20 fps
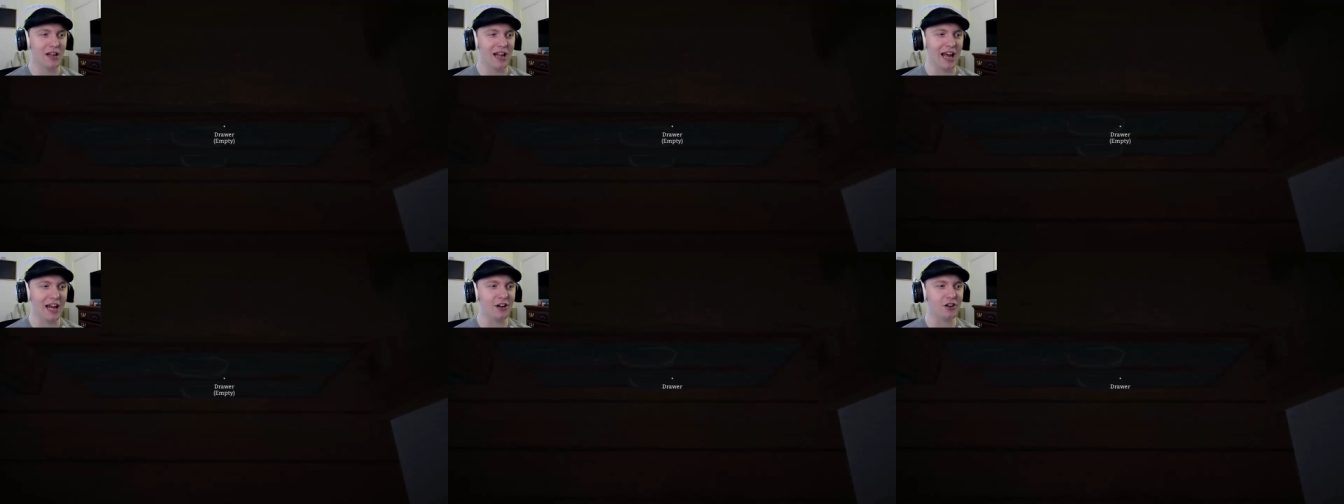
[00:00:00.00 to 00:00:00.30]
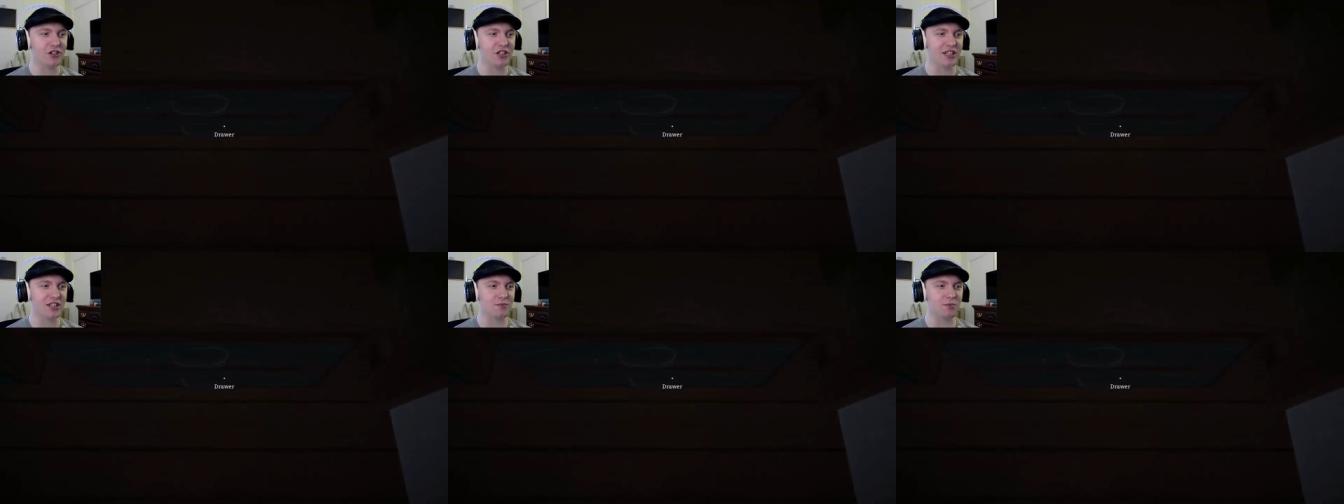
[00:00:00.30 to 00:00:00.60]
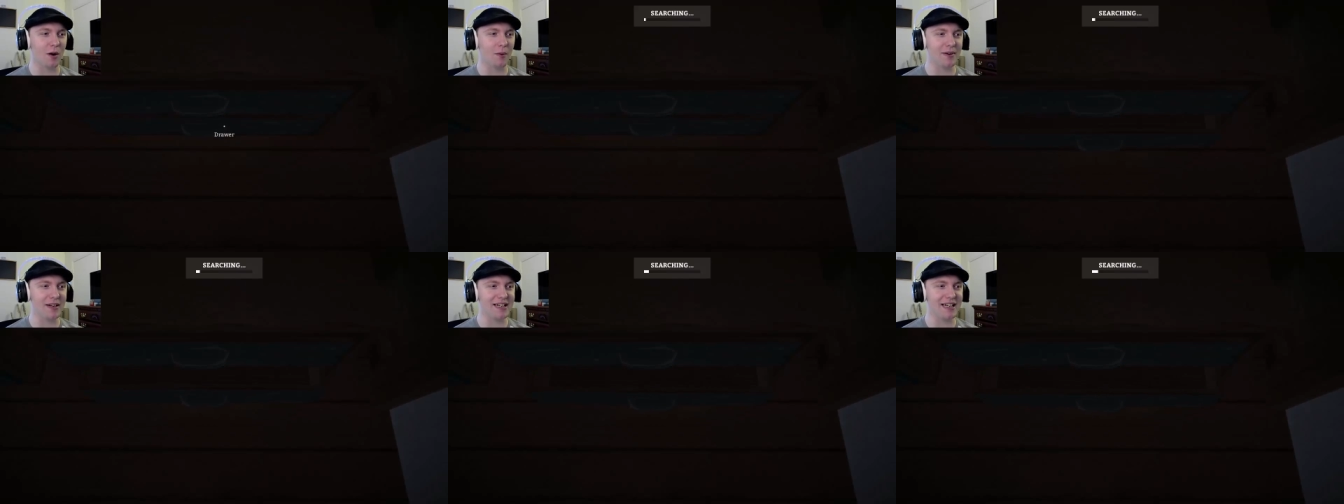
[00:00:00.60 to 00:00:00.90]
Energy is
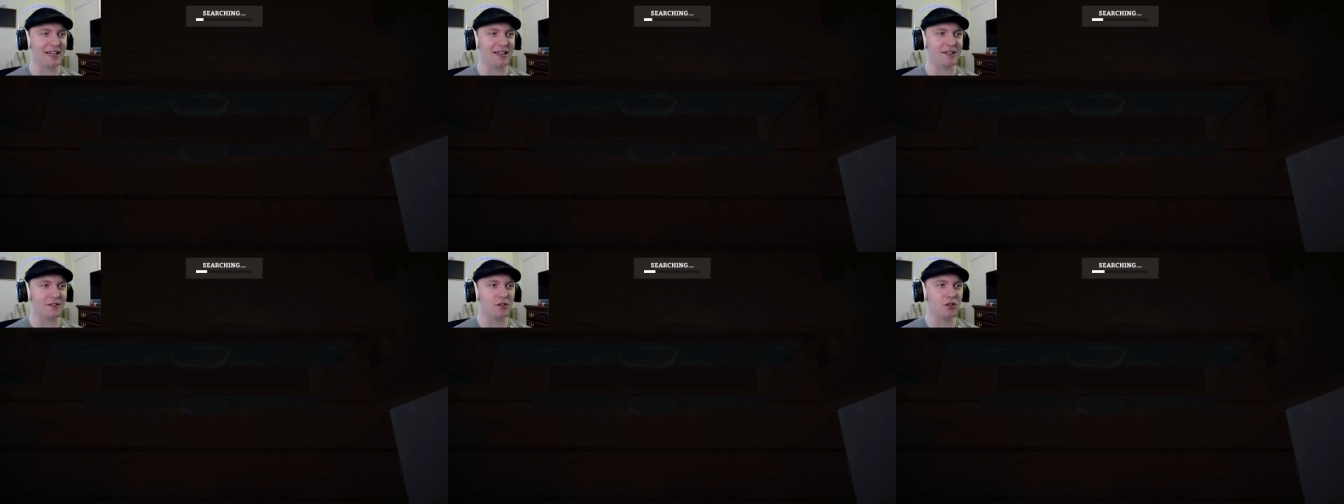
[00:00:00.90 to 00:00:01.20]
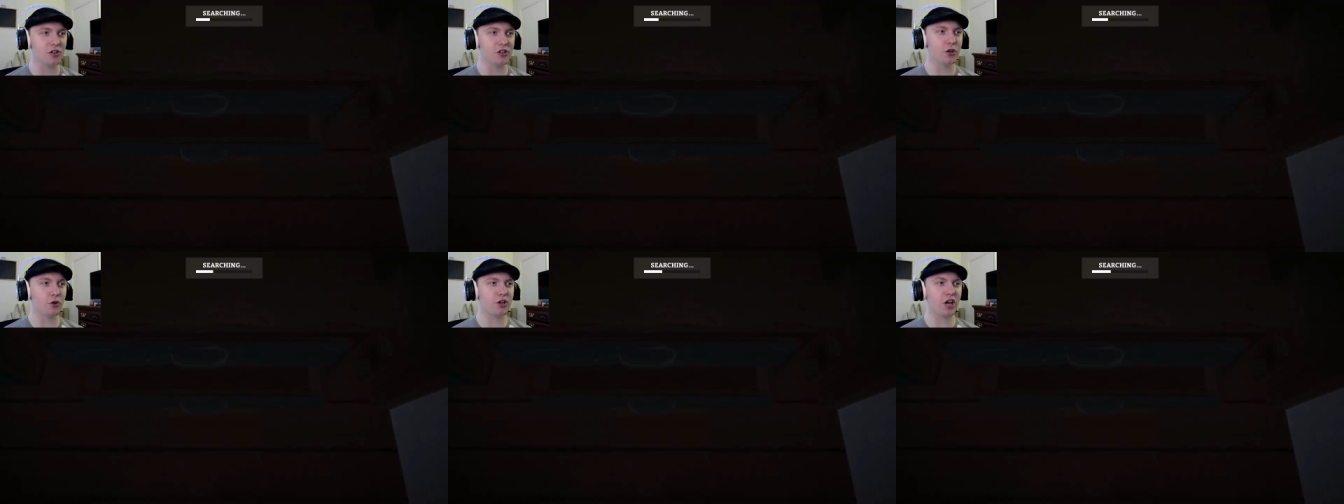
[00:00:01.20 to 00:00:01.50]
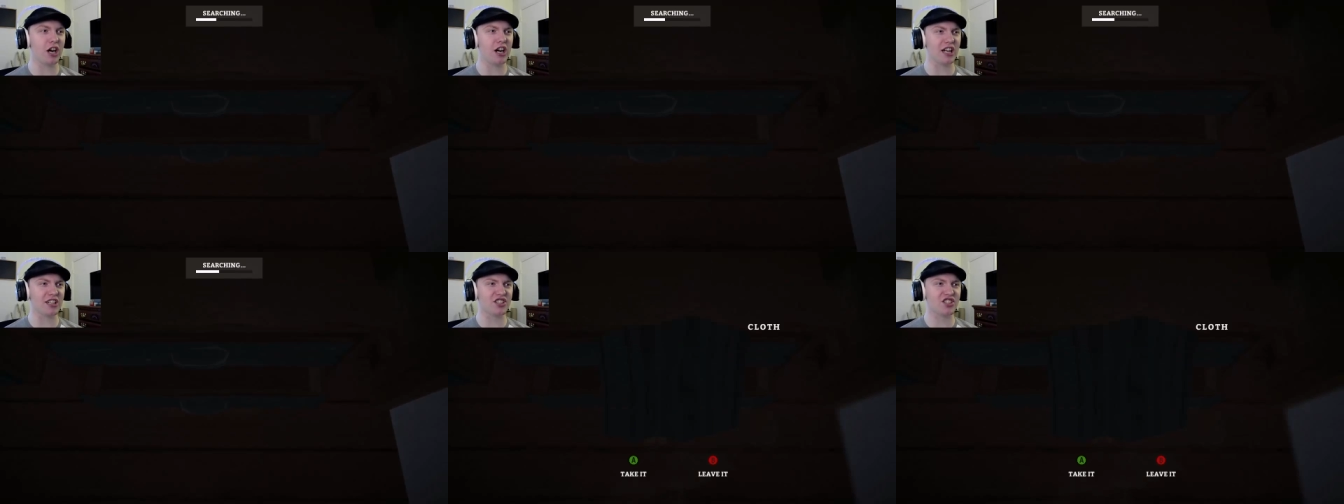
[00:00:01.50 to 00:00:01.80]
what we need. You
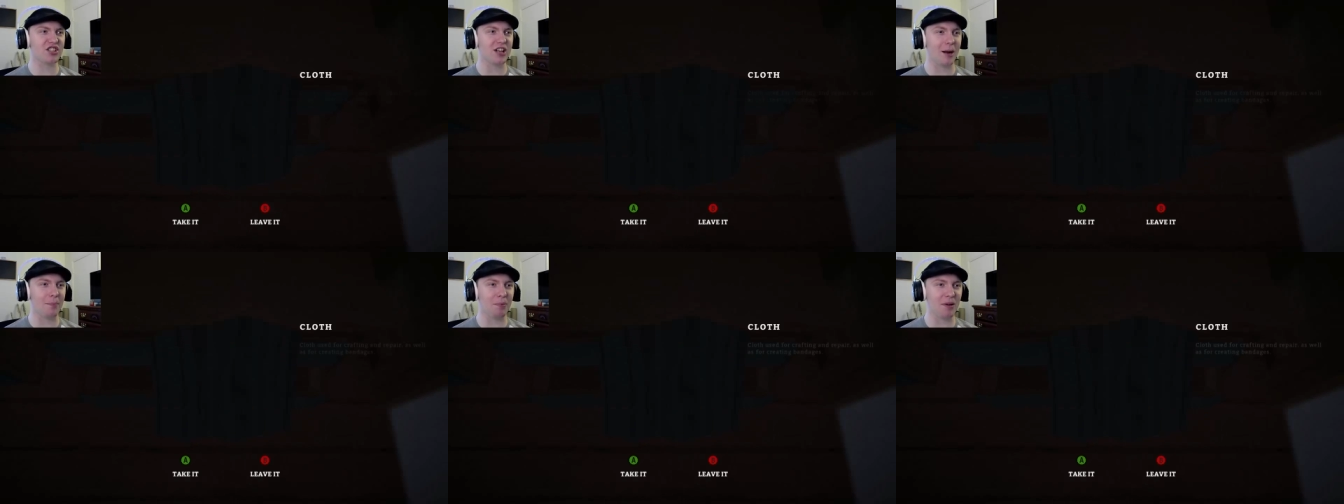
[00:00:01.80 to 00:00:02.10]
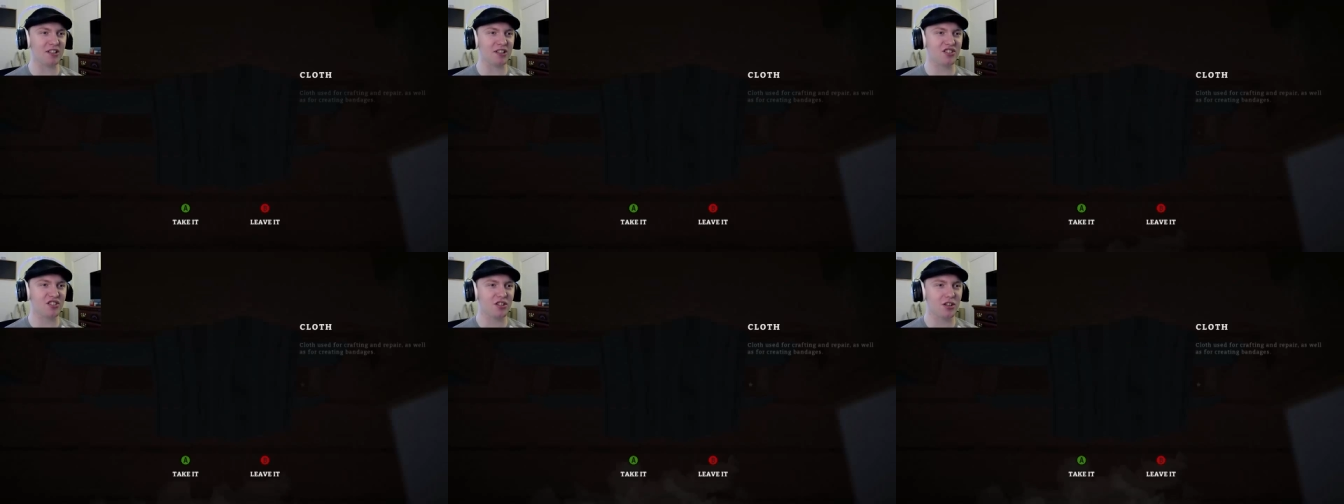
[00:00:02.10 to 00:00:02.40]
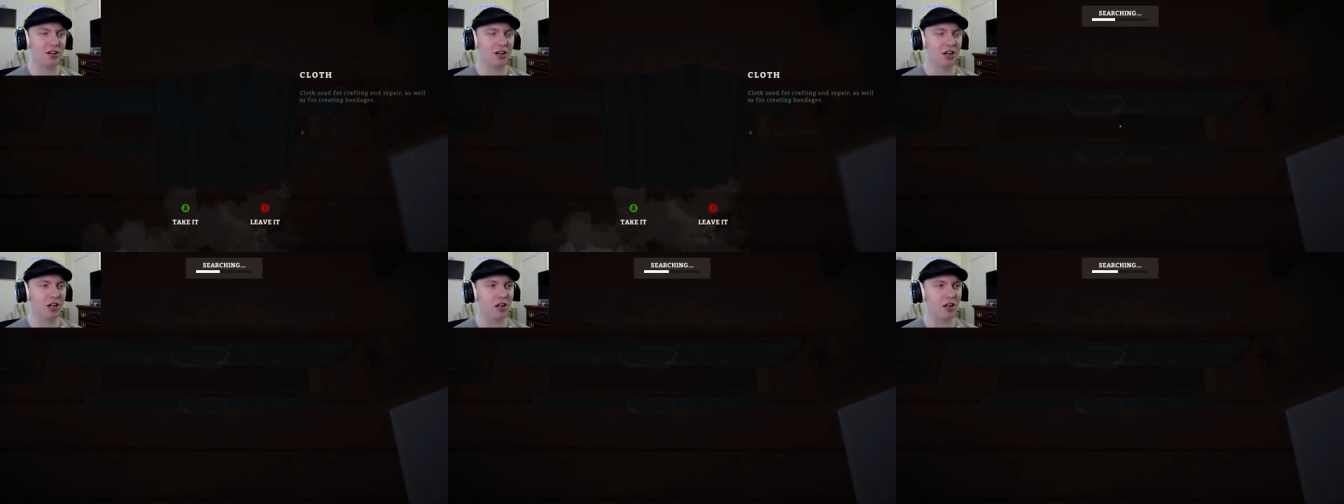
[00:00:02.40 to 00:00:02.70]
cannot stop us!
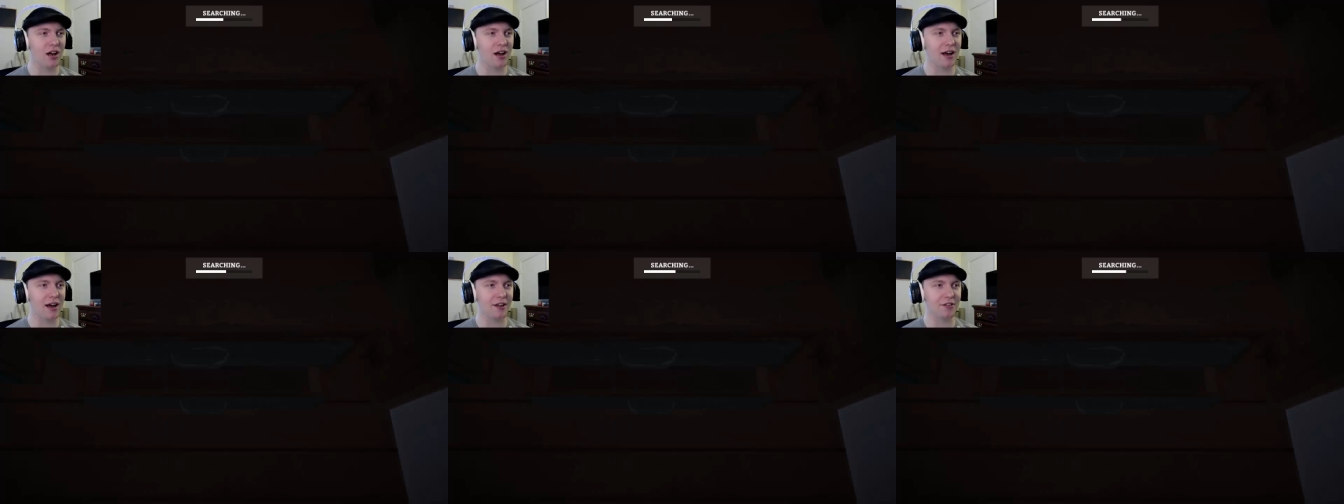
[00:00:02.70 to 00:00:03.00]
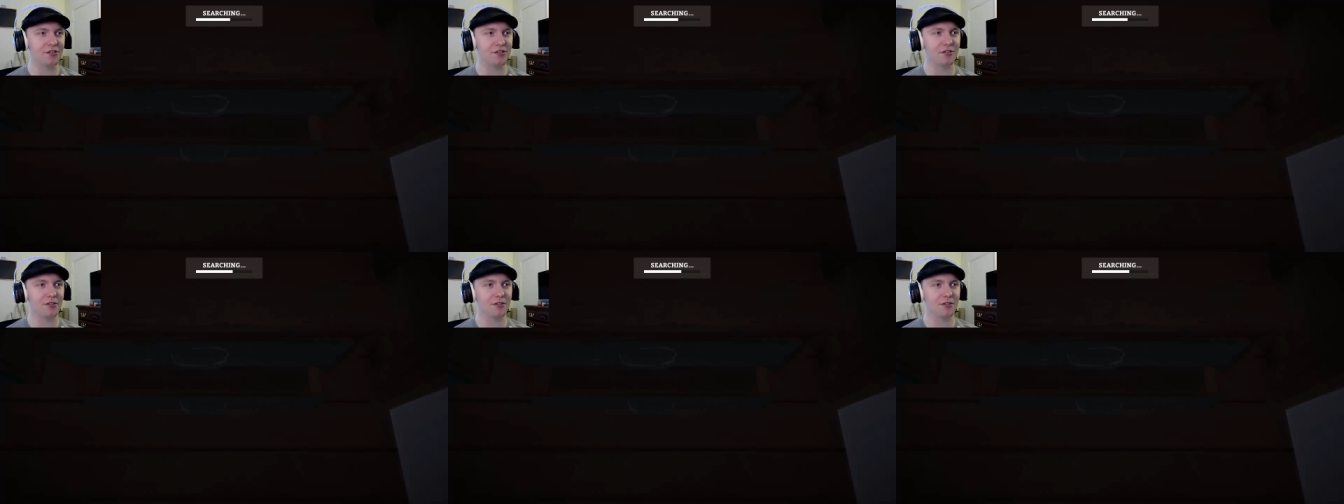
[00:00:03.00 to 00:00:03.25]
Cloth.